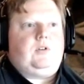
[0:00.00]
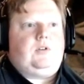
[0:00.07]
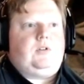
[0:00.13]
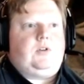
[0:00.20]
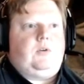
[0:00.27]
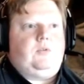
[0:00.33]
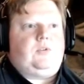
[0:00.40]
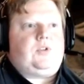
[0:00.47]

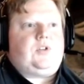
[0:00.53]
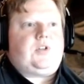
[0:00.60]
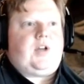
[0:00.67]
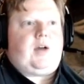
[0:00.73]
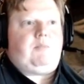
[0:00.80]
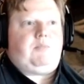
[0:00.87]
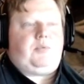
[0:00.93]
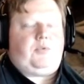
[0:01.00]
Don't
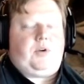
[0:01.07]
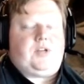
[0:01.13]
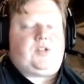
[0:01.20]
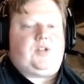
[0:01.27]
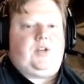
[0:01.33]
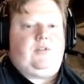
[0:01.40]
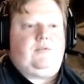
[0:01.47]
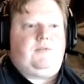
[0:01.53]
stop
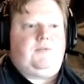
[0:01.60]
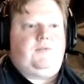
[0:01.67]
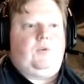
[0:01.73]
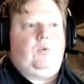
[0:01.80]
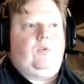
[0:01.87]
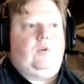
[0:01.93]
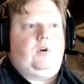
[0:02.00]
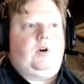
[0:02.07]
pressing
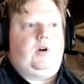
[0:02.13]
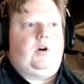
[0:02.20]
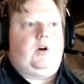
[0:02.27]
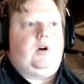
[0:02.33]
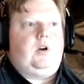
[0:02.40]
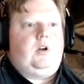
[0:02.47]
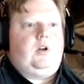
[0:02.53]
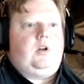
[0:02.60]
for
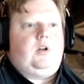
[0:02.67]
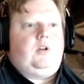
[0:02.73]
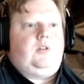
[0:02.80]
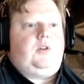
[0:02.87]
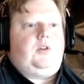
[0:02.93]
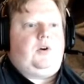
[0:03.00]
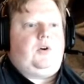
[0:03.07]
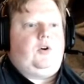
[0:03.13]

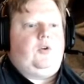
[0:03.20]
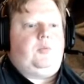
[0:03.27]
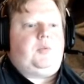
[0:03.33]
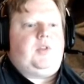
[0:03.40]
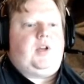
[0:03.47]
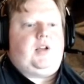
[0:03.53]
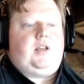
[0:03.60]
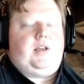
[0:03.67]
the hope
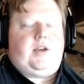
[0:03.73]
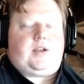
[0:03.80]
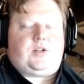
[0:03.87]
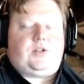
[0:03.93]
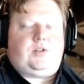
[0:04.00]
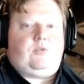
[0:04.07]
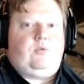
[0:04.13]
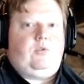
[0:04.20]
that yes,
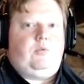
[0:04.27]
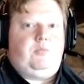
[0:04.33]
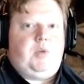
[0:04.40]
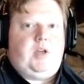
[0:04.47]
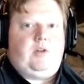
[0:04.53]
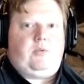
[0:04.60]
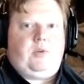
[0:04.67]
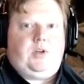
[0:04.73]
there will
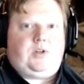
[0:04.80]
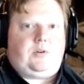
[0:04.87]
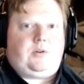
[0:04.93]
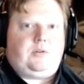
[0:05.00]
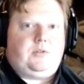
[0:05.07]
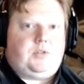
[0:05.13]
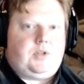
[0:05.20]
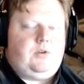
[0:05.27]
be a
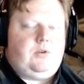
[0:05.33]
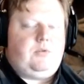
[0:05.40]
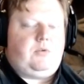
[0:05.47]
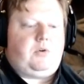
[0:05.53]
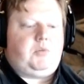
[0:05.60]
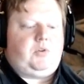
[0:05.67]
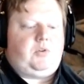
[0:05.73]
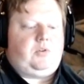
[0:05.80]
return to
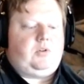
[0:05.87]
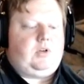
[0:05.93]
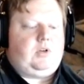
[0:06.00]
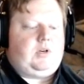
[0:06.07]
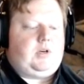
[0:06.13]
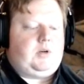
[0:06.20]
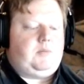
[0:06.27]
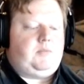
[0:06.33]
normal.
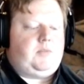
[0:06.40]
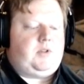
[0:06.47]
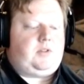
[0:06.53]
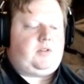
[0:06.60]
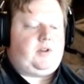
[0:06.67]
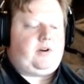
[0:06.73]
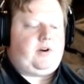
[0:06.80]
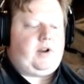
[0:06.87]
That
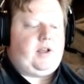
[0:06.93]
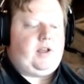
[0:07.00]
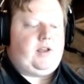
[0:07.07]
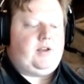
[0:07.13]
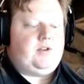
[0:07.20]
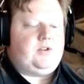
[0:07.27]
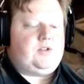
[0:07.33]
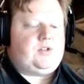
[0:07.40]
there
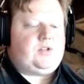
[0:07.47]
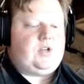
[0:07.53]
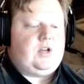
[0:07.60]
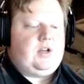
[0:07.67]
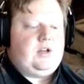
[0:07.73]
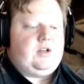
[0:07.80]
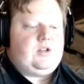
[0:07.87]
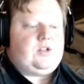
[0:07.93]
is
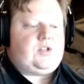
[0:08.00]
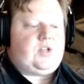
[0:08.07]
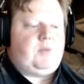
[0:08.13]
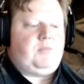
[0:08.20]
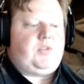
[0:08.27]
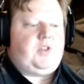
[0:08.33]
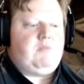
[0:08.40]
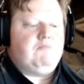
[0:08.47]

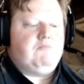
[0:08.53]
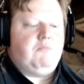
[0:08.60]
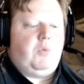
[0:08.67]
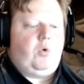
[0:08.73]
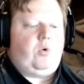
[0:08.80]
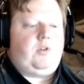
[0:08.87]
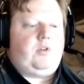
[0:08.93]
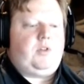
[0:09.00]
something
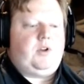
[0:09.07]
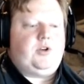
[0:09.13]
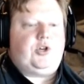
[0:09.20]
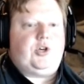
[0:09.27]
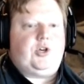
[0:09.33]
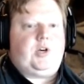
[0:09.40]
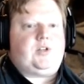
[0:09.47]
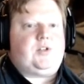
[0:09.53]
more than
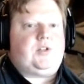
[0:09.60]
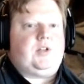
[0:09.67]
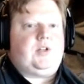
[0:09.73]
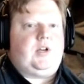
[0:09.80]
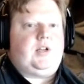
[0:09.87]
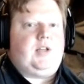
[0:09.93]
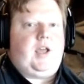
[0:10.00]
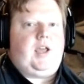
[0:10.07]
just
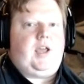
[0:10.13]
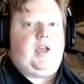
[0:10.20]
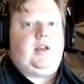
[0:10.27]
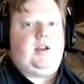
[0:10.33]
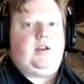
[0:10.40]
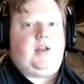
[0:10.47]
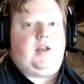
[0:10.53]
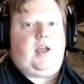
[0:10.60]
a day
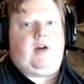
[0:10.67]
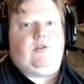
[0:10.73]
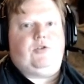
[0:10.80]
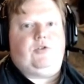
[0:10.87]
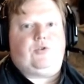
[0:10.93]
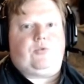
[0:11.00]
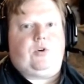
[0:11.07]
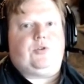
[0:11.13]
in and day out
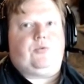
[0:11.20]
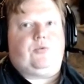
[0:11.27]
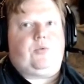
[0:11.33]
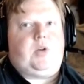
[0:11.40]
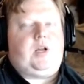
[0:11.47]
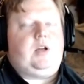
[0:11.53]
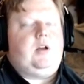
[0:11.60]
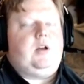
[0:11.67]

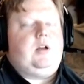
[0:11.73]
drudgery.